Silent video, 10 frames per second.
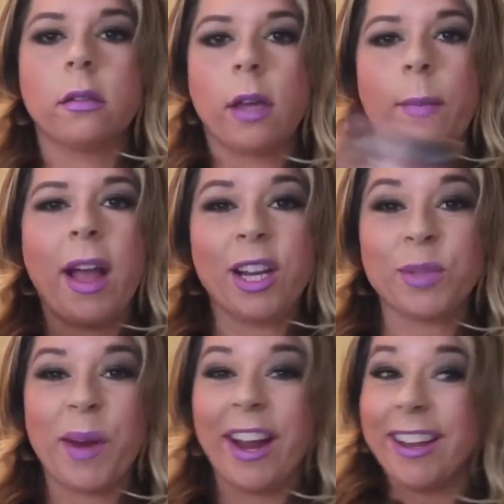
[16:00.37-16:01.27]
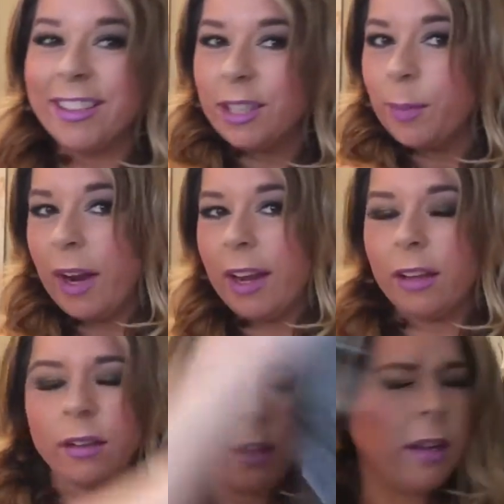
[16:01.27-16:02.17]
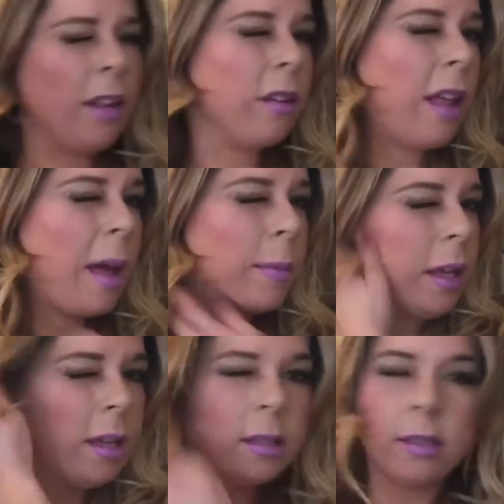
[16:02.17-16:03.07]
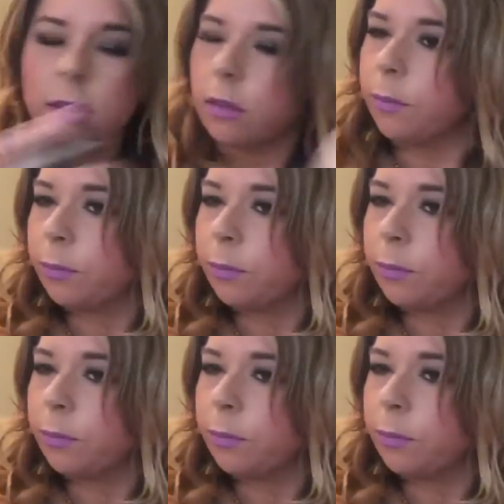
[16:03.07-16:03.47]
get my hairspray and spray another light mist.